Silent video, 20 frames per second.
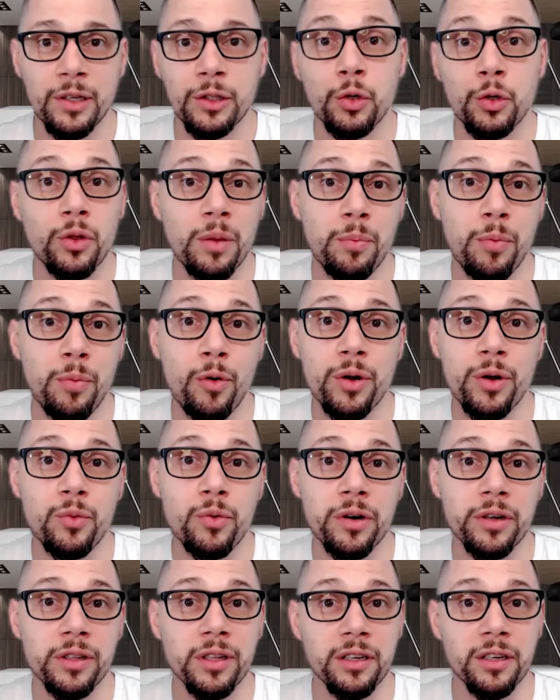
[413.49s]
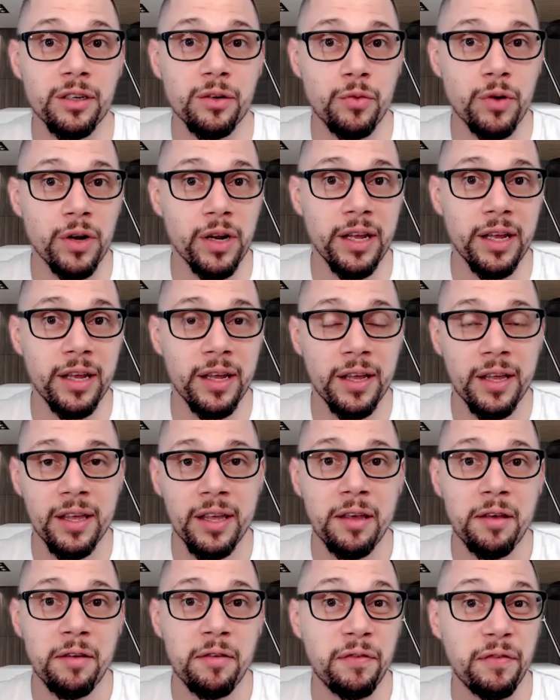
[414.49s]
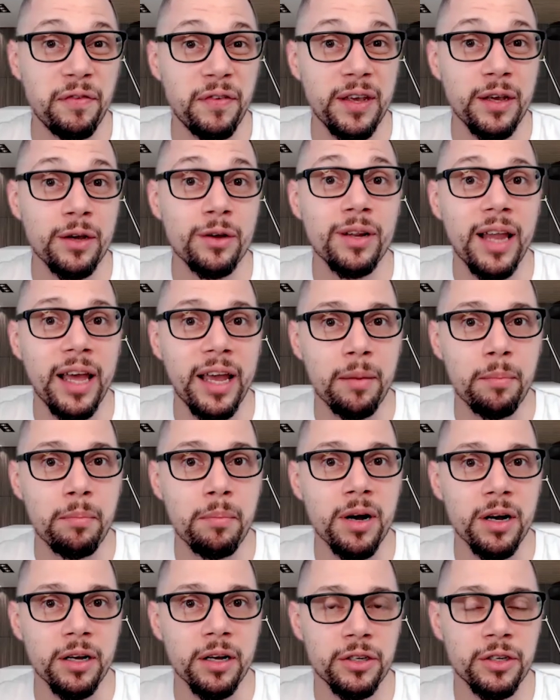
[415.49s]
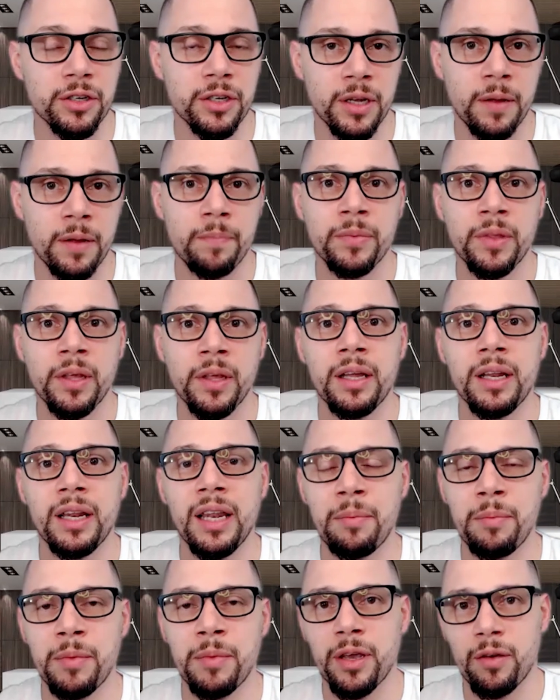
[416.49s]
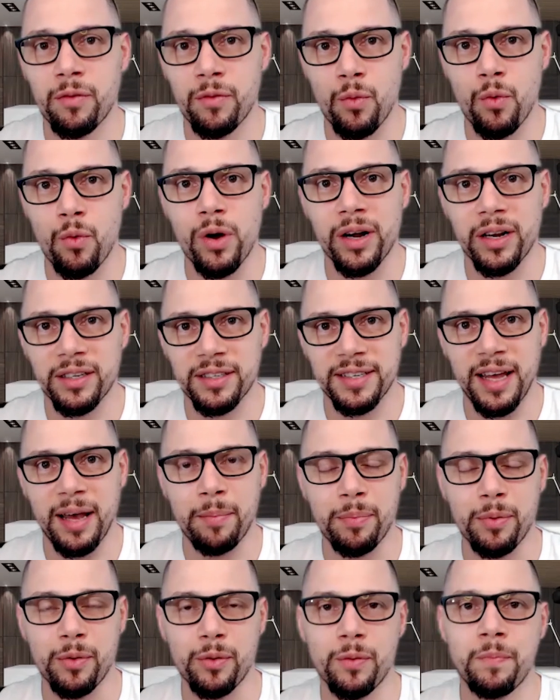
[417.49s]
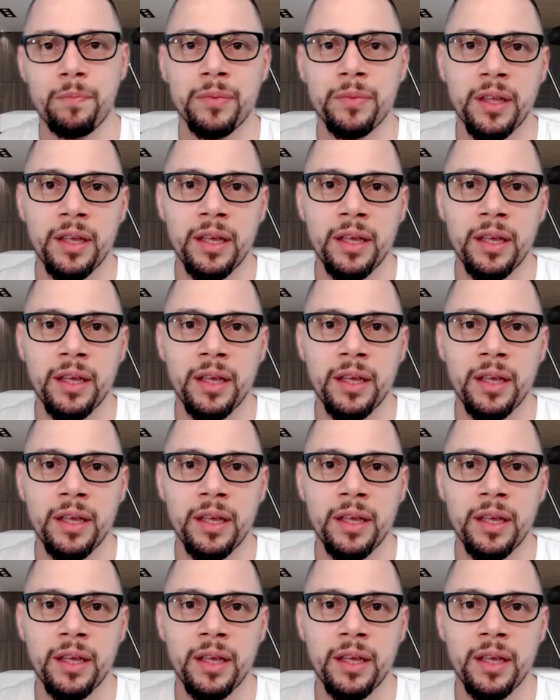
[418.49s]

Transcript: to the point where it doesn't really feel like much. Let me give you one example.